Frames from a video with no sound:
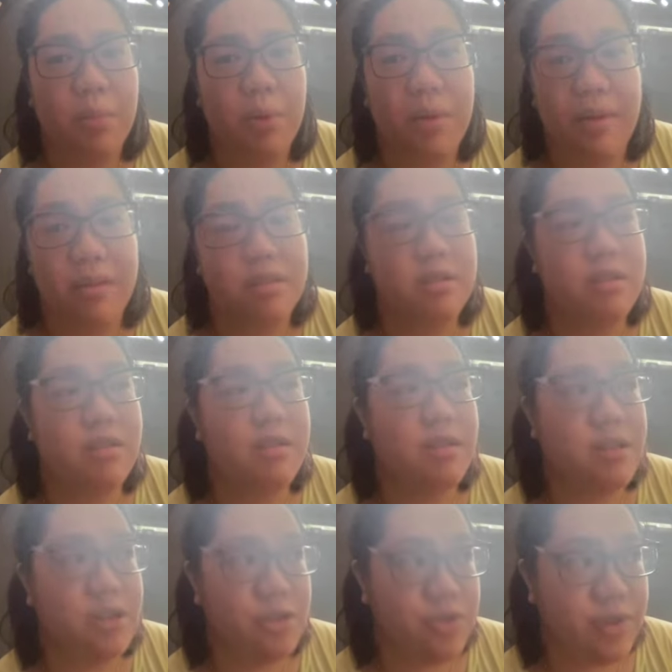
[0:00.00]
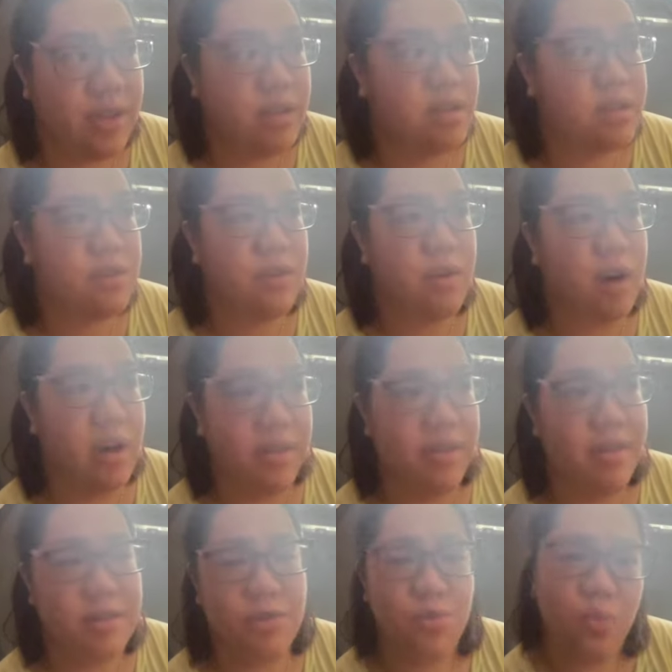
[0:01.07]
pulling the strings on
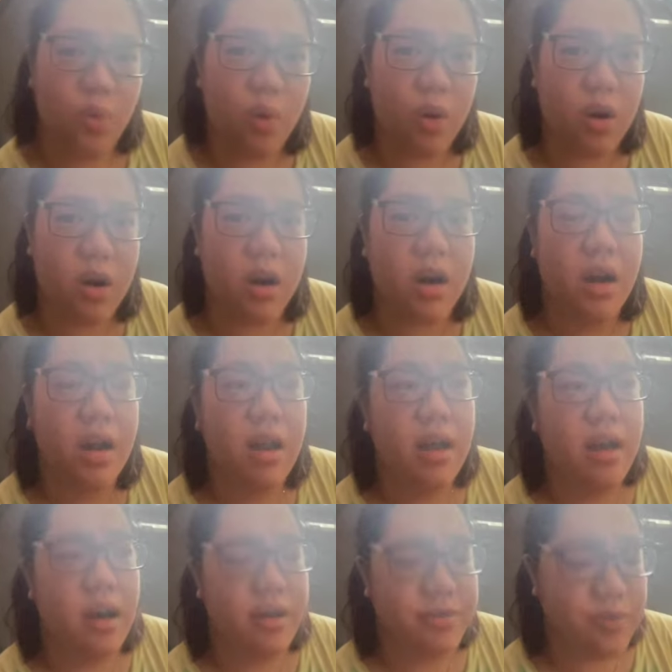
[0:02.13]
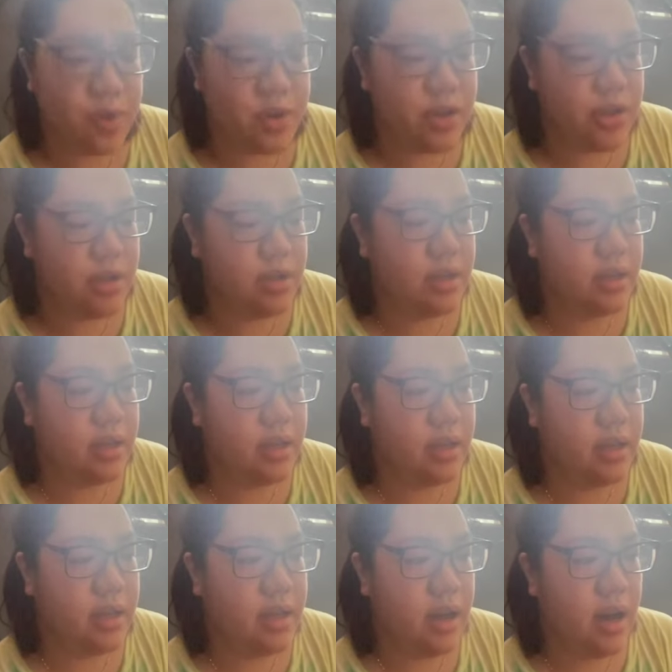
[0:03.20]
this war,
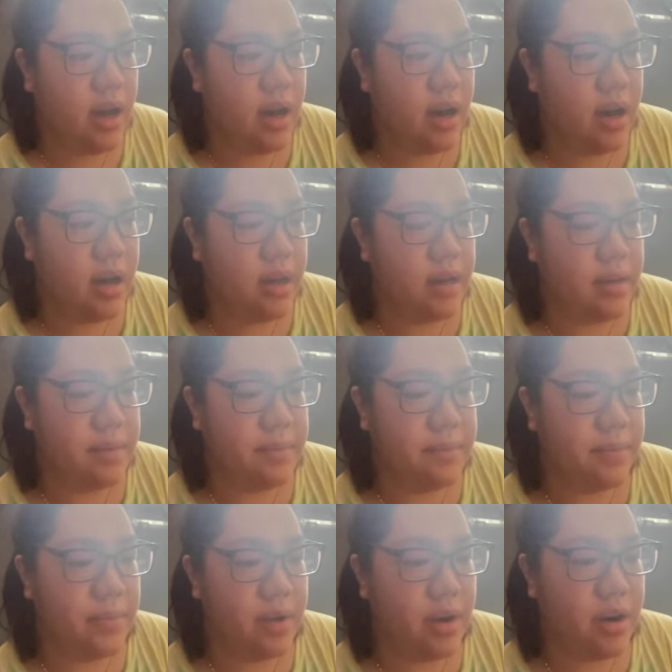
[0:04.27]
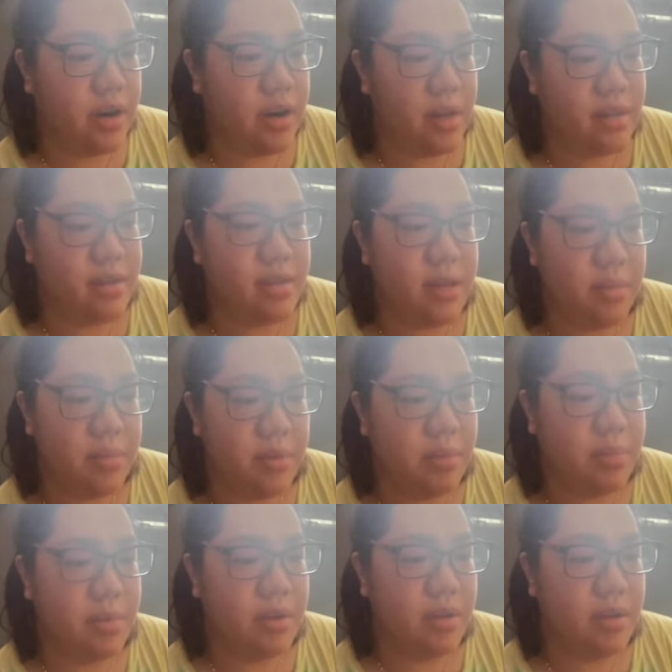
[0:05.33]
unfortunately, are not the same
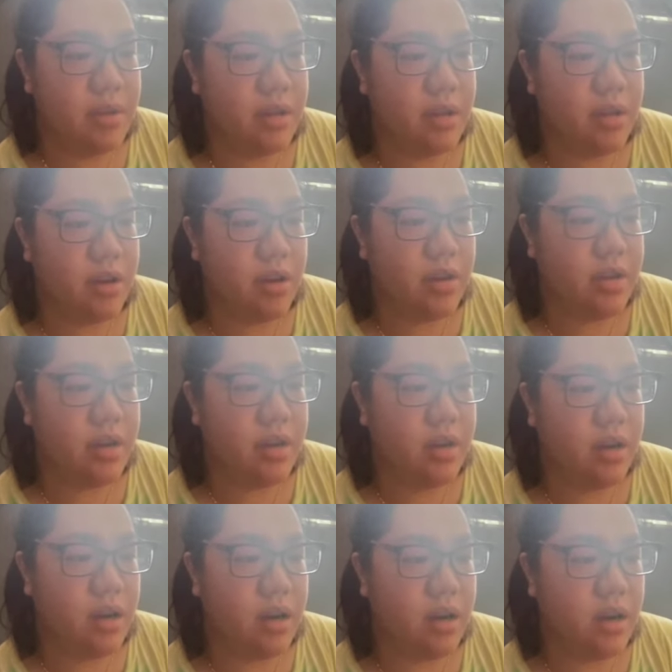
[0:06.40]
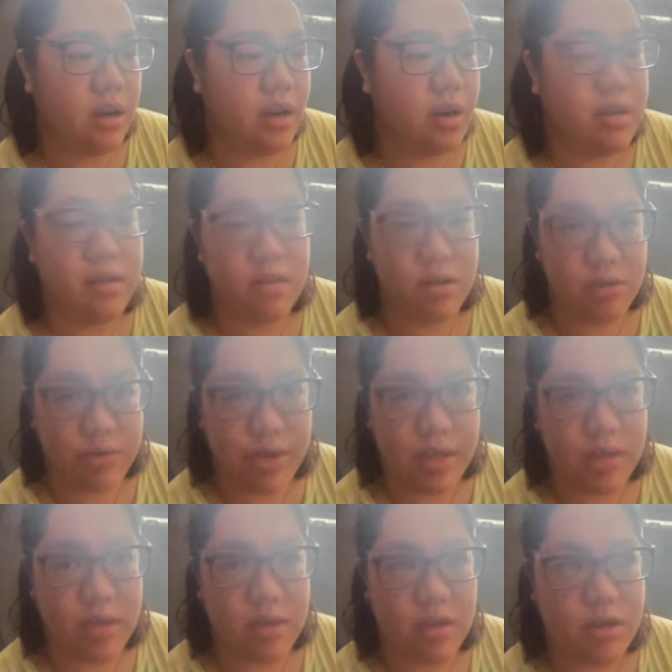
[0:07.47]
people that are on the
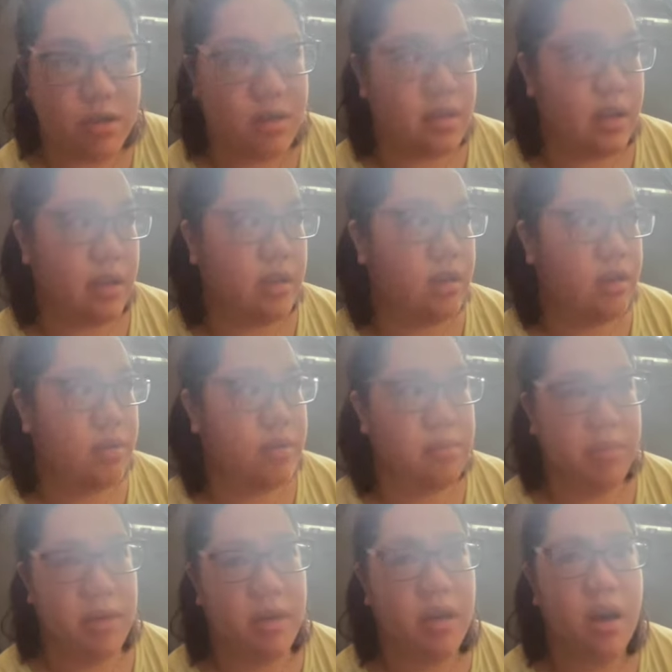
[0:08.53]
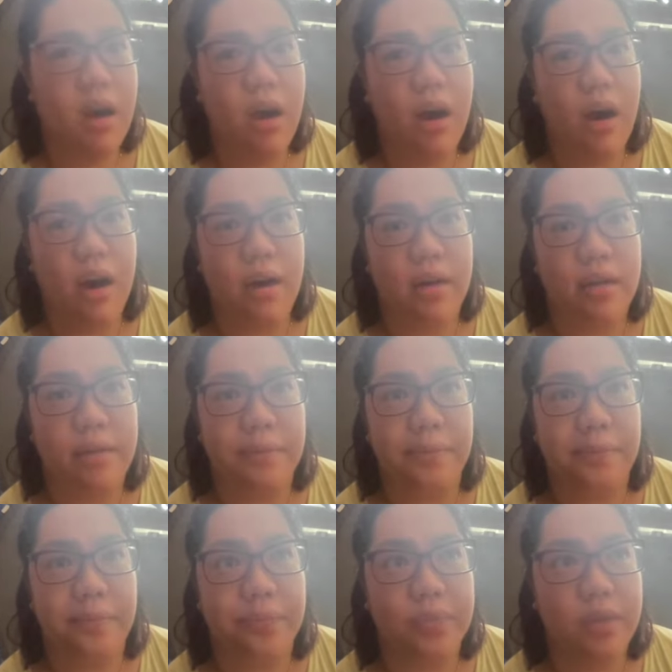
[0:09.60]
streets, just like you and me,
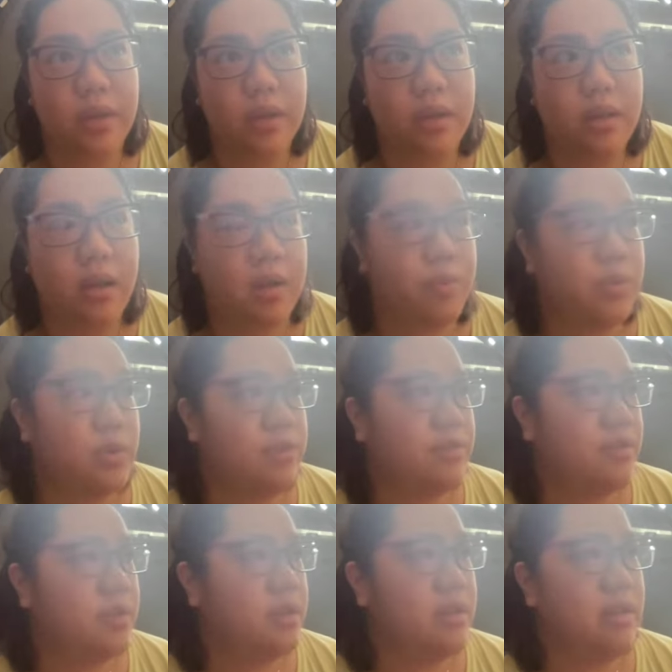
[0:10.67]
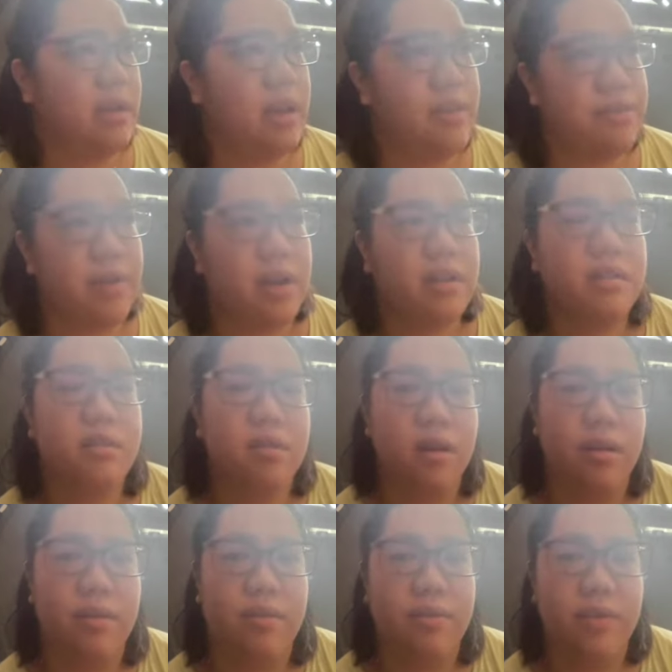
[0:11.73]
that would feel the effects
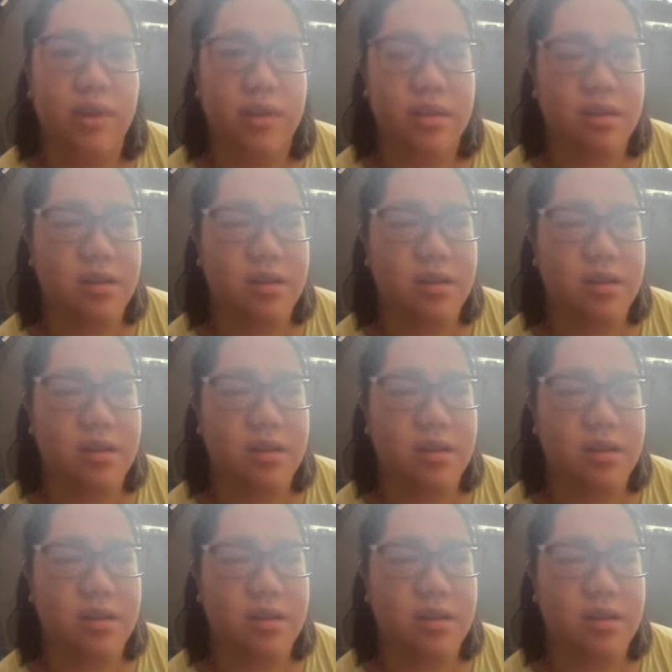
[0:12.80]
of these